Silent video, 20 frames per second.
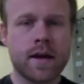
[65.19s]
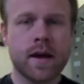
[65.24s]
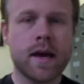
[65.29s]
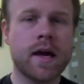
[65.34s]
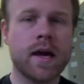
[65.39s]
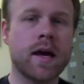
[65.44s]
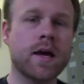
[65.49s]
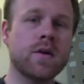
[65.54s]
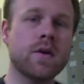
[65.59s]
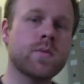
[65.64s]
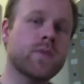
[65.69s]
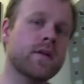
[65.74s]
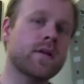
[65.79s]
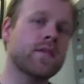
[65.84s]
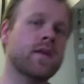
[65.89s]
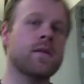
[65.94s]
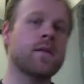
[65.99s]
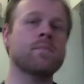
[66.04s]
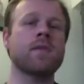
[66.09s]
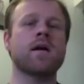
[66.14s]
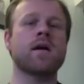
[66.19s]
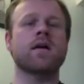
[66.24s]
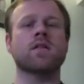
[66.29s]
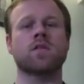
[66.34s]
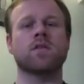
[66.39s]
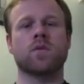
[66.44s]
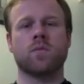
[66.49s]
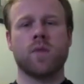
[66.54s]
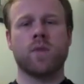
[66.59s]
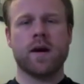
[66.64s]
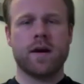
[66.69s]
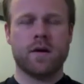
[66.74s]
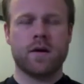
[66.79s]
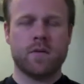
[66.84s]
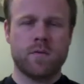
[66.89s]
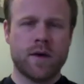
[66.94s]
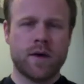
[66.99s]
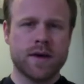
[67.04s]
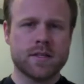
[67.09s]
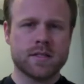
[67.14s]
And when they make their way
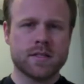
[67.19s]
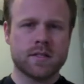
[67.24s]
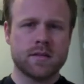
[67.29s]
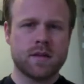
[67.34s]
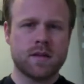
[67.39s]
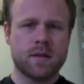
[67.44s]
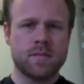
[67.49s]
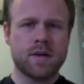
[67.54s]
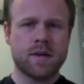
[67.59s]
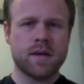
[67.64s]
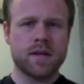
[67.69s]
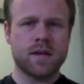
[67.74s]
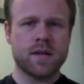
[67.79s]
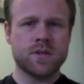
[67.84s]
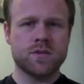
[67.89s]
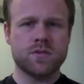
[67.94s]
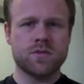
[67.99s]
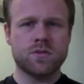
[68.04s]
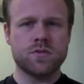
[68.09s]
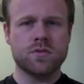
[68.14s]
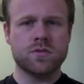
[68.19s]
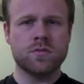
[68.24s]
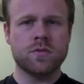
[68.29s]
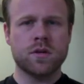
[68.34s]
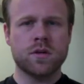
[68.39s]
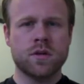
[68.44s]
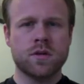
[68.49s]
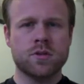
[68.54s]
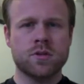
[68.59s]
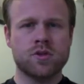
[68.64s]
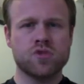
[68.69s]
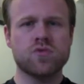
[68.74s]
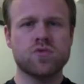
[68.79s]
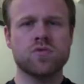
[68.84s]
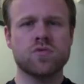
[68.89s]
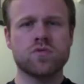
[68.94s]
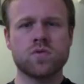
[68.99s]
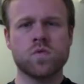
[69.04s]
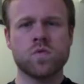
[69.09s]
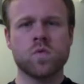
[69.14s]
out west, they begin to
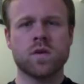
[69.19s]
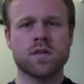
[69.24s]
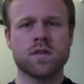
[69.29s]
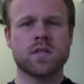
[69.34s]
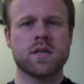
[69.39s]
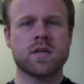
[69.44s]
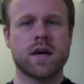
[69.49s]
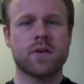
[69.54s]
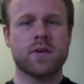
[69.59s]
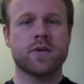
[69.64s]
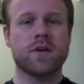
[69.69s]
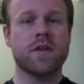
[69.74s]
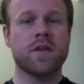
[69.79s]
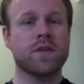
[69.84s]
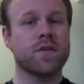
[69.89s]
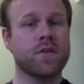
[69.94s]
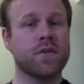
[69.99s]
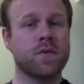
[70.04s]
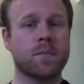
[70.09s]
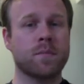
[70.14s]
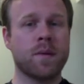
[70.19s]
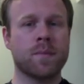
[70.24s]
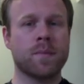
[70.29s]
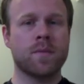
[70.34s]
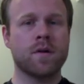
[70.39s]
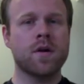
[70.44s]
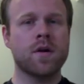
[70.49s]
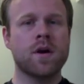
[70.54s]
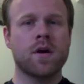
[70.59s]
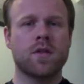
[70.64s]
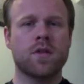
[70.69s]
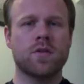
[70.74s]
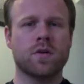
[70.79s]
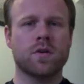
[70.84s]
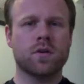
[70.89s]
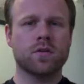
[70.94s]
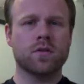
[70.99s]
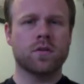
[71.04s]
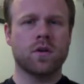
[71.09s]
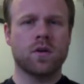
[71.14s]
choose one side or another. Now remember, there
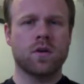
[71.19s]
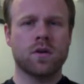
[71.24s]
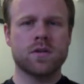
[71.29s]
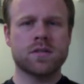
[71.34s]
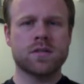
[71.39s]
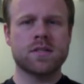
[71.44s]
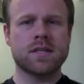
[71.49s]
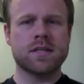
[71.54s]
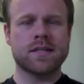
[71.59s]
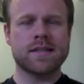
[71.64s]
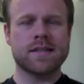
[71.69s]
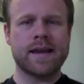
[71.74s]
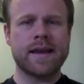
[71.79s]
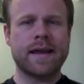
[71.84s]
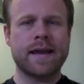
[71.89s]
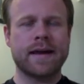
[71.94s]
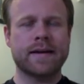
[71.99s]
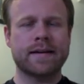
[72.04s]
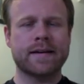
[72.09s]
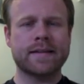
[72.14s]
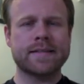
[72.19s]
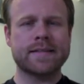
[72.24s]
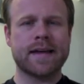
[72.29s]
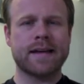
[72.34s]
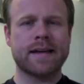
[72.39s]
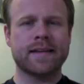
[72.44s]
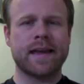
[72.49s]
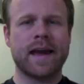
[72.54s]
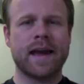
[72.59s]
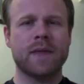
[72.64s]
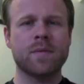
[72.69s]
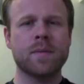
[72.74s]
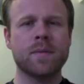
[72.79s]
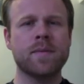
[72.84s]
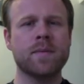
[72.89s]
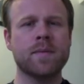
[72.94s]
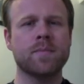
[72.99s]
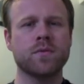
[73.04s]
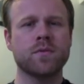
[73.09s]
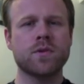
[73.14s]
are laws dictating on exactly how many
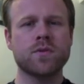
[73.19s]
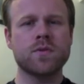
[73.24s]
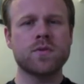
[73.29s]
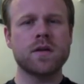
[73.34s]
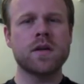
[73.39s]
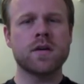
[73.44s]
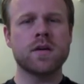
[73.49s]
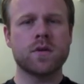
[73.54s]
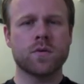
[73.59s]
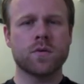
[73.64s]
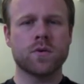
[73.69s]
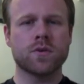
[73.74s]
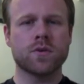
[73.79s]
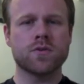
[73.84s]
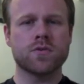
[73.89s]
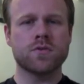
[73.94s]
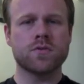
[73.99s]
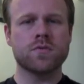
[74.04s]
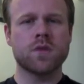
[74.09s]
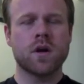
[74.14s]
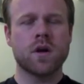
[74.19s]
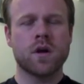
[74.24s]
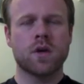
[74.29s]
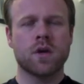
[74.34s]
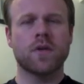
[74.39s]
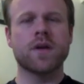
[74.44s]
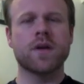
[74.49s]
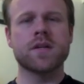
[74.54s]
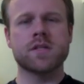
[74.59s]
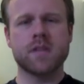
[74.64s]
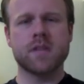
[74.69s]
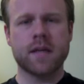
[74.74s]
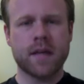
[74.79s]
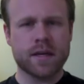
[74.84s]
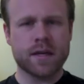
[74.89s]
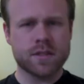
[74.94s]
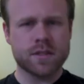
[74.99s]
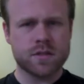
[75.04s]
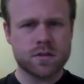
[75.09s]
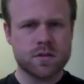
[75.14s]
people you need in order to create a state
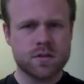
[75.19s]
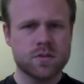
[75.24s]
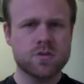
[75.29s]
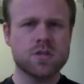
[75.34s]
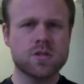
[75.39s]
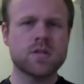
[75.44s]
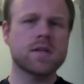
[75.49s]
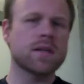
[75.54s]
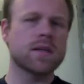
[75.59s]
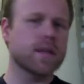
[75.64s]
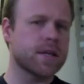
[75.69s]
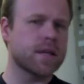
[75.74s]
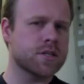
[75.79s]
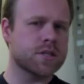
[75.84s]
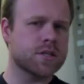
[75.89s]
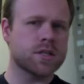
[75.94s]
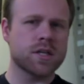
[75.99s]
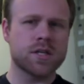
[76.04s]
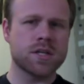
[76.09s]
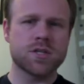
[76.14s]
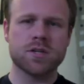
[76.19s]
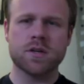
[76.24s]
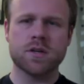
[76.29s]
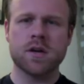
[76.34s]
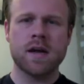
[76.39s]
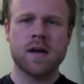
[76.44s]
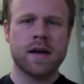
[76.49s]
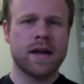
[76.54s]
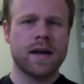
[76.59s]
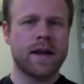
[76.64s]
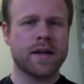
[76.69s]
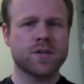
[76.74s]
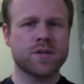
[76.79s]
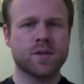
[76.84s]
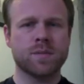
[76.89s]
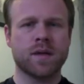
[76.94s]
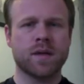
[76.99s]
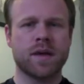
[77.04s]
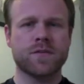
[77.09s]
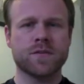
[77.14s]
constitution, the legislature, and actually
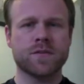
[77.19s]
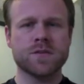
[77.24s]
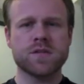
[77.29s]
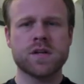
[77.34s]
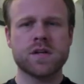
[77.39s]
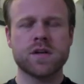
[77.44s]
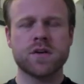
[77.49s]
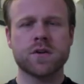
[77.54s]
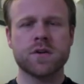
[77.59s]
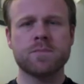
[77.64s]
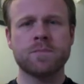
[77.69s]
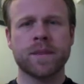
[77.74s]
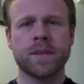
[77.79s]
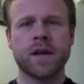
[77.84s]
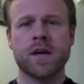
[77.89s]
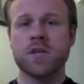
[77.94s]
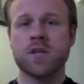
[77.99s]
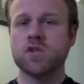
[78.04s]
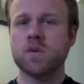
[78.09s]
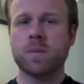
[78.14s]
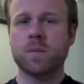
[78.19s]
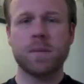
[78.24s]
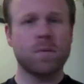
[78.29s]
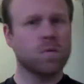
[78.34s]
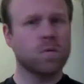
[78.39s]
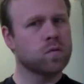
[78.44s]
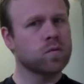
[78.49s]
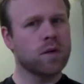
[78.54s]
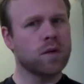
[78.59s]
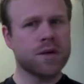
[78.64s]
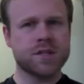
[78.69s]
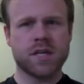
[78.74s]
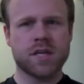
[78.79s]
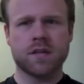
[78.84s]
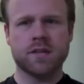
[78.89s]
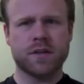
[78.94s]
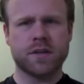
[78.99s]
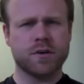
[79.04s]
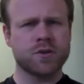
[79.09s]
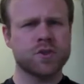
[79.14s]
apply for statehood. So people rush
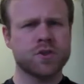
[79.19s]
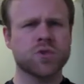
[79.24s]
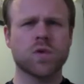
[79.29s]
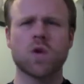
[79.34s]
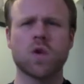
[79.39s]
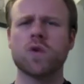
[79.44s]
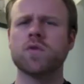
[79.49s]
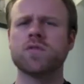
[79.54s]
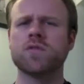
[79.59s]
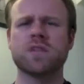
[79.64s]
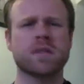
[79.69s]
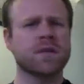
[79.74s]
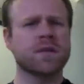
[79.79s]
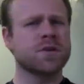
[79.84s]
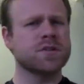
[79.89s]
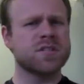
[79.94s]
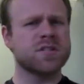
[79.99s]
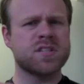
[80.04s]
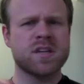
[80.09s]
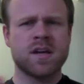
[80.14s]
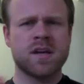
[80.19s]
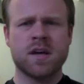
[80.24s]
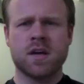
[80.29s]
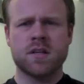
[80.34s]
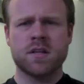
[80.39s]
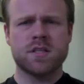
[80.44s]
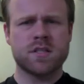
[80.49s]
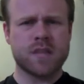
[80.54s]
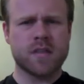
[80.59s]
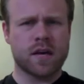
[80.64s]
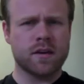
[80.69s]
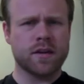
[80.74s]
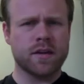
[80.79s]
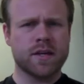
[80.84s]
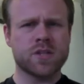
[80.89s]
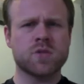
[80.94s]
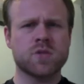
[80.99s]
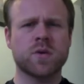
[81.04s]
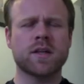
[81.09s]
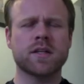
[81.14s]
out there in droves and they're just settling
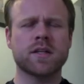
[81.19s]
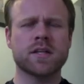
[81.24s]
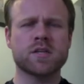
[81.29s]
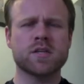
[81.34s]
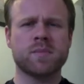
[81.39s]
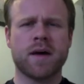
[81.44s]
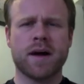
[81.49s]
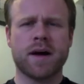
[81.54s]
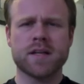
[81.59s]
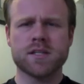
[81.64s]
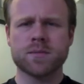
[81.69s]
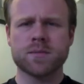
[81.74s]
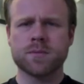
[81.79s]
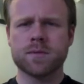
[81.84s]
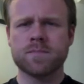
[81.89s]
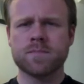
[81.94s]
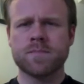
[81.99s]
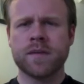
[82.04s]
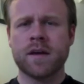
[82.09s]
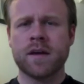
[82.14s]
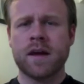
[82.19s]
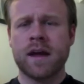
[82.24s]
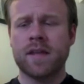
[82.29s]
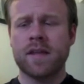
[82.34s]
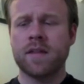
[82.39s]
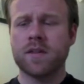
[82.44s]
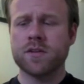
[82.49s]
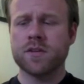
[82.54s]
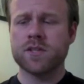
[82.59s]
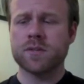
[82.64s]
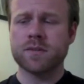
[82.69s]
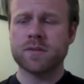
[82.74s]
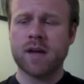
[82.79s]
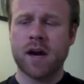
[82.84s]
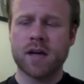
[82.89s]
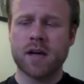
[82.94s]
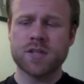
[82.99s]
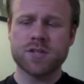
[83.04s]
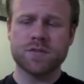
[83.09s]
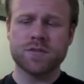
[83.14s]
as quickly as possible. And then there's some
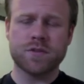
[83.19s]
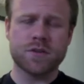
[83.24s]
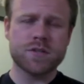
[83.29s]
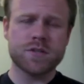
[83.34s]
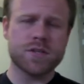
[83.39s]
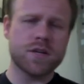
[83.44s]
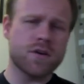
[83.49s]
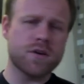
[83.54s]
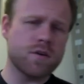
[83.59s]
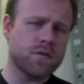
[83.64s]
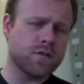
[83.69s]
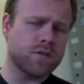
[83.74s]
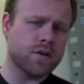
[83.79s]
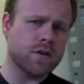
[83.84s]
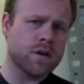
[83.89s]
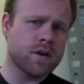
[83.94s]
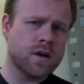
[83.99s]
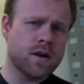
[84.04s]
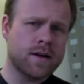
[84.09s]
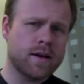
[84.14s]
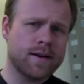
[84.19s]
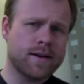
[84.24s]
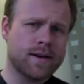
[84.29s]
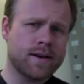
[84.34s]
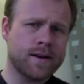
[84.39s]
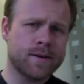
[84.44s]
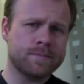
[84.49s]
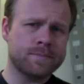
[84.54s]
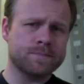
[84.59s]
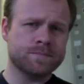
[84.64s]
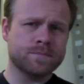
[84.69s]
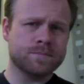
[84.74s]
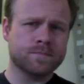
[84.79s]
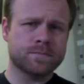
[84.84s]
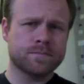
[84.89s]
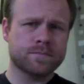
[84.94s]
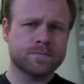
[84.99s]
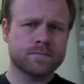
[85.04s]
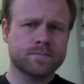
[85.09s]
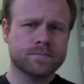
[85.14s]
controversy over
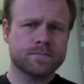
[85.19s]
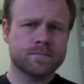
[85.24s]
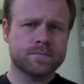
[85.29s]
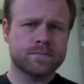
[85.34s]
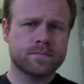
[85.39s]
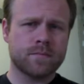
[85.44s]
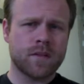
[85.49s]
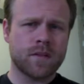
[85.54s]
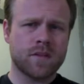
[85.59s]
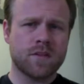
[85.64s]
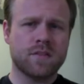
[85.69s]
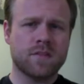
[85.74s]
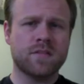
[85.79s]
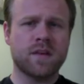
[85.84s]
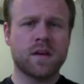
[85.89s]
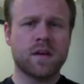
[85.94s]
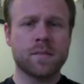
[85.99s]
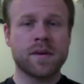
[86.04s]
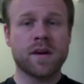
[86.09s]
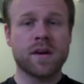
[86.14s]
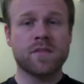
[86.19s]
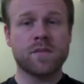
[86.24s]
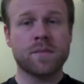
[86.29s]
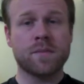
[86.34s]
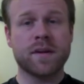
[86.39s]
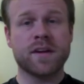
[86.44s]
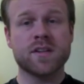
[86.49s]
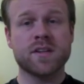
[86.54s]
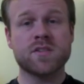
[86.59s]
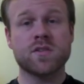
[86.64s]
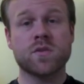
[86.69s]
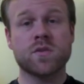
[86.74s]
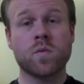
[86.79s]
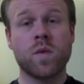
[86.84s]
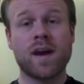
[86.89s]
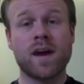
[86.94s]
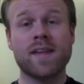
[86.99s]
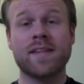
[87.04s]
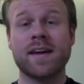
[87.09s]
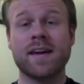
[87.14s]
the settlement of it, because the
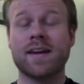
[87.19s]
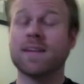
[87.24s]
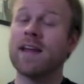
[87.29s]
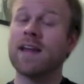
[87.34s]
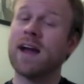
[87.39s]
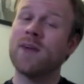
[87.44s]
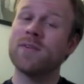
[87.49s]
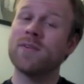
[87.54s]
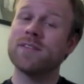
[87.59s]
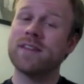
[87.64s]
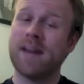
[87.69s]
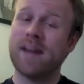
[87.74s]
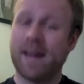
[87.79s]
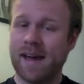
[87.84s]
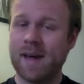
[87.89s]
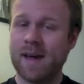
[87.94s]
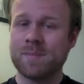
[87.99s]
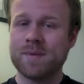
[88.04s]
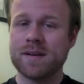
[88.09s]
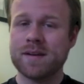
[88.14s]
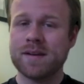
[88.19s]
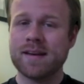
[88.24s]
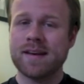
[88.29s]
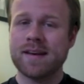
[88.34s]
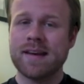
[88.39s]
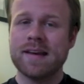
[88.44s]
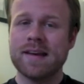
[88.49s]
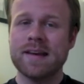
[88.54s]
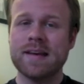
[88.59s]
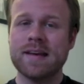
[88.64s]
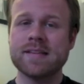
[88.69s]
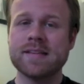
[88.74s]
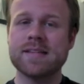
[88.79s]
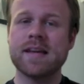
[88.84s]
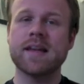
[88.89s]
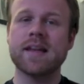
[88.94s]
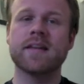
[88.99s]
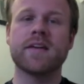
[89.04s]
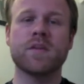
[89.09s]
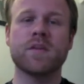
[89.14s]
way they allow it to happen is
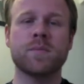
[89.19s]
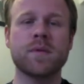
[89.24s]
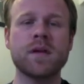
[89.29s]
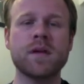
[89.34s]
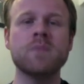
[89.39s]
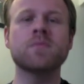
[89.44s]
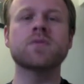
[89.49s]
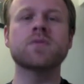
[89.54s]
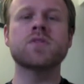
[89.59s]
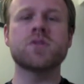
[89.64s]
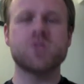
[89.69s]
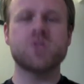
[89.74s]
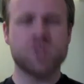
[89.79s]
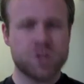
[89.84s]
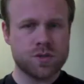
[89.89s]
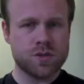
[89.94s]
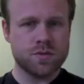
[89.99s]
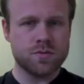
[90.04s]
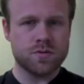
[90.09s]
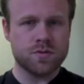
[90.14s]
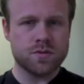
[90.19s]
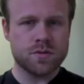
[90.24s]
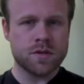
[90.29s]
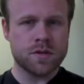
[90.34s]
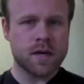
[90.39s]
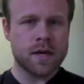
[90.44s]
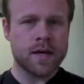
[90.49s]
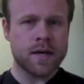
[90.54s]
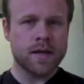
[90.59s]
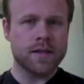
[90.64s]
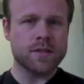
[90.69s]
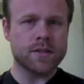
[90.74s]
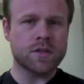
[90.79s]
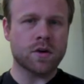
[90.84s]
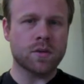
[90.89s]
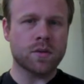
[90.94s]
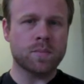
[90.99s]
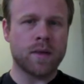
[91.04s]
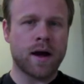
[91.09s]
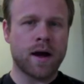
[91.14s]
they allow the people to choose. It's
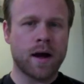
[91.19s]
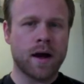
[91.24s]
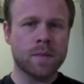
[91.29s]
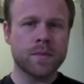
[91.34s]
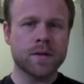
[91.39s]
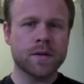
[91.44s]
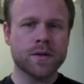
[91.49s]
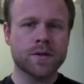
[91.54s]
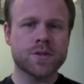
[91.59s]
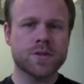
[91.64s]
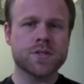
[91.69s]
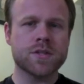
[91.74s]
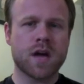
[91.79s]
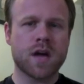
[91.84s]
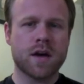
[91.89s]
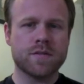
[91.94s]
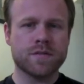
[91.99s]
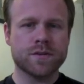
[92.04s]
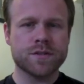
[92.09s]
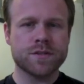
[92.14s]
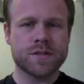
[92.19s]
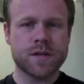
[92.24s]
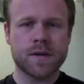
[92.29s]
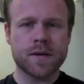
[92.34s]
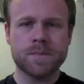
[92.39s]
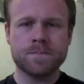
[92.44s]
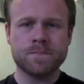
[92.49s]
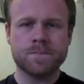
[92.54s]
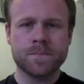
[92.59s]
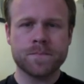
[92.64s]
called popular sovereignty.